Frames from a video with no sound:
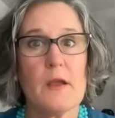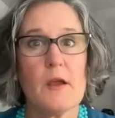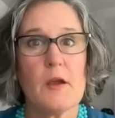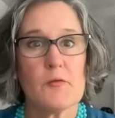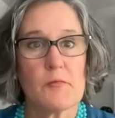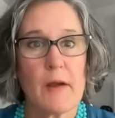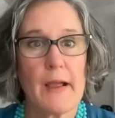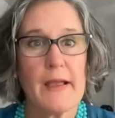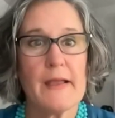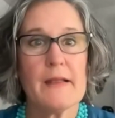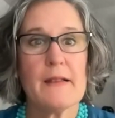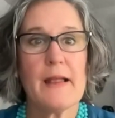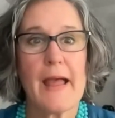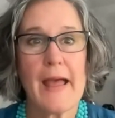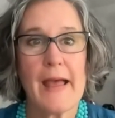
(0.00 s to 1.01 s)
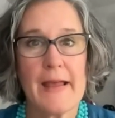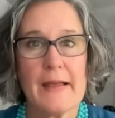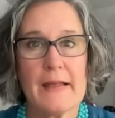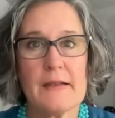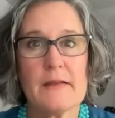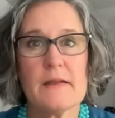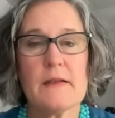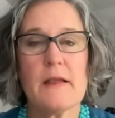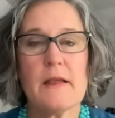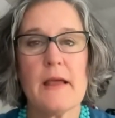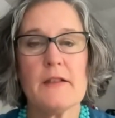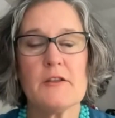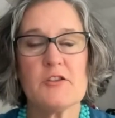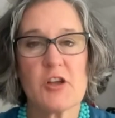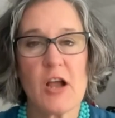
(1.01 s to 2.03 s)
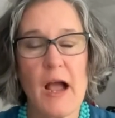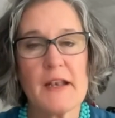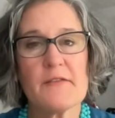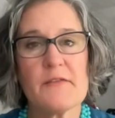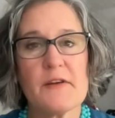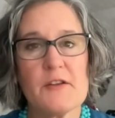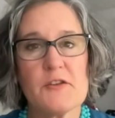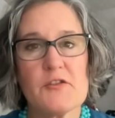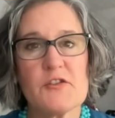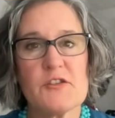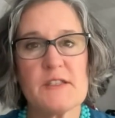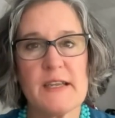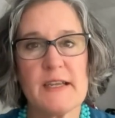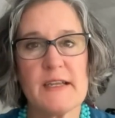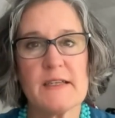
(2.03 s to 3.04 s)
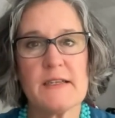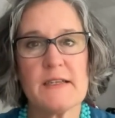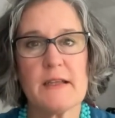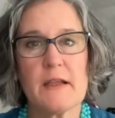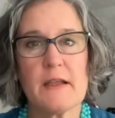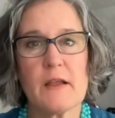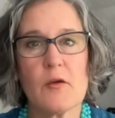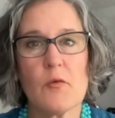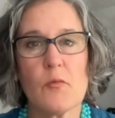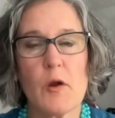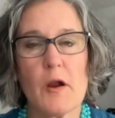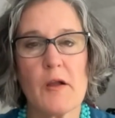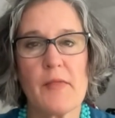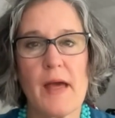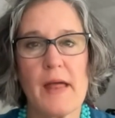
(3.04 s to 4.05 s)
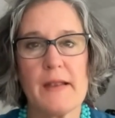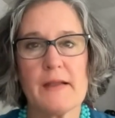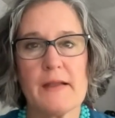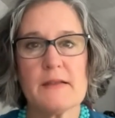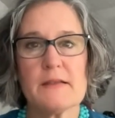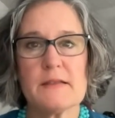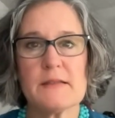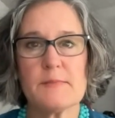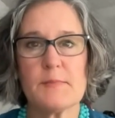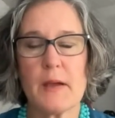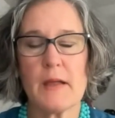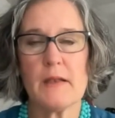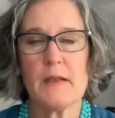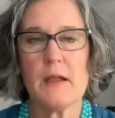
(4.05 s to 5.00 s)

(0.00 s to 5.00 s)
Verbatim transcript: right right and right. and kind of understanding where that is but